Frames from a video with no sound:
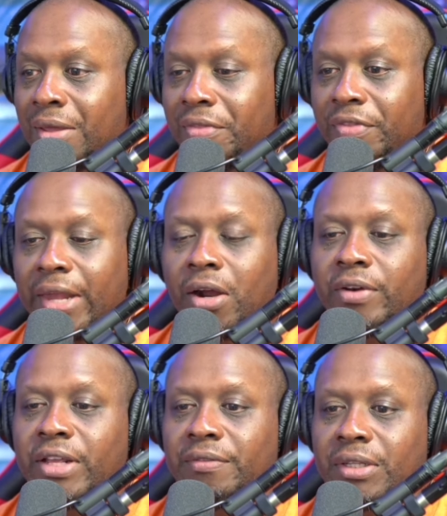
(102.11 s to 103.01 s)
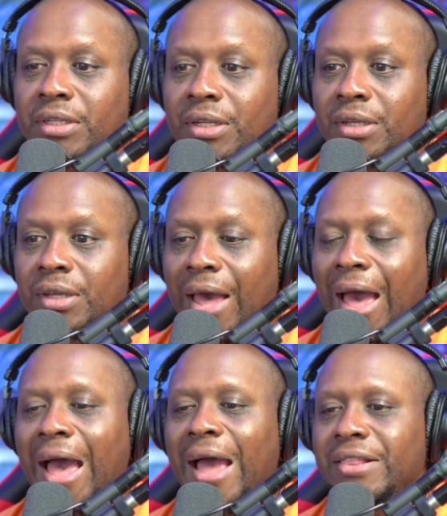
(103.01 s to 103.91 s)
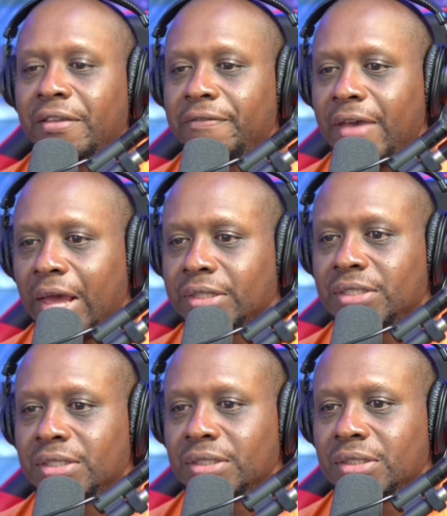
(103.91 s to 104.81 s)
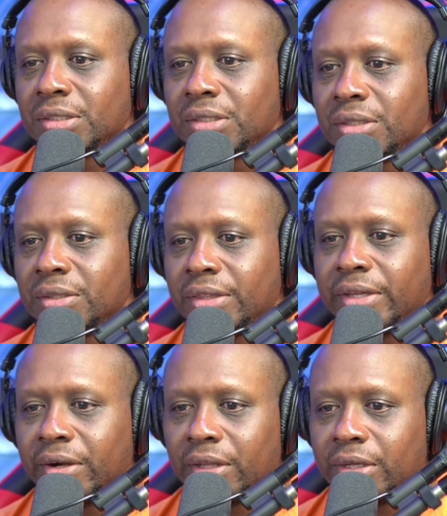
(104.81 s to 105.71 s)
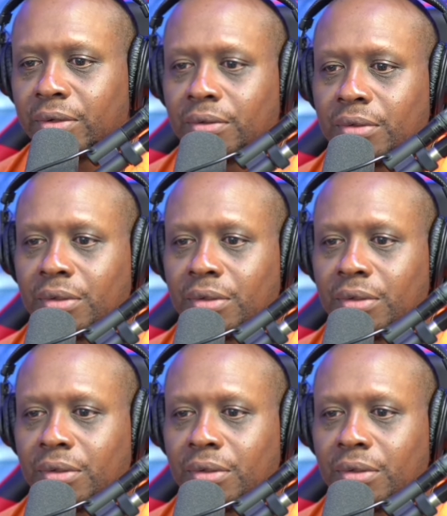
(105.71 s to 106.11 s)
They don't even hide the fact that they're illegal.